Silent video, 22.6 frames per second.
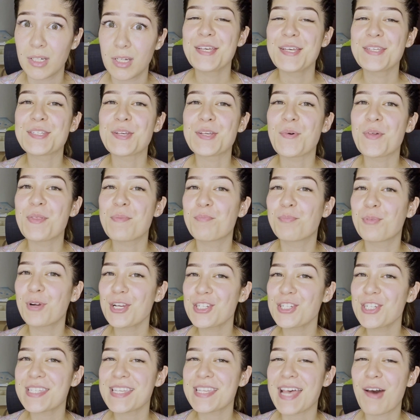So with
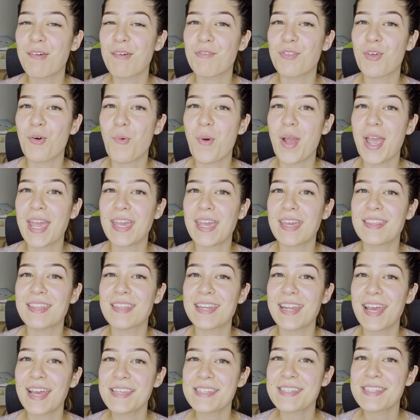brushes out of the way, the
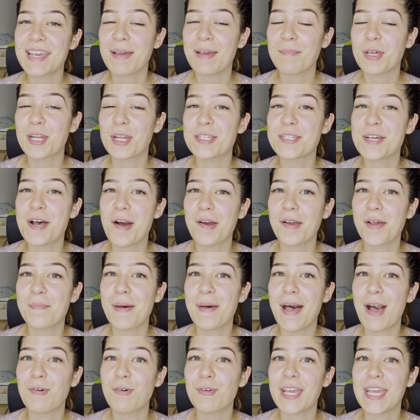next thing I'm going to talk
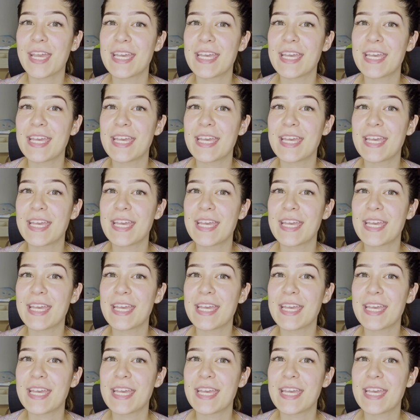about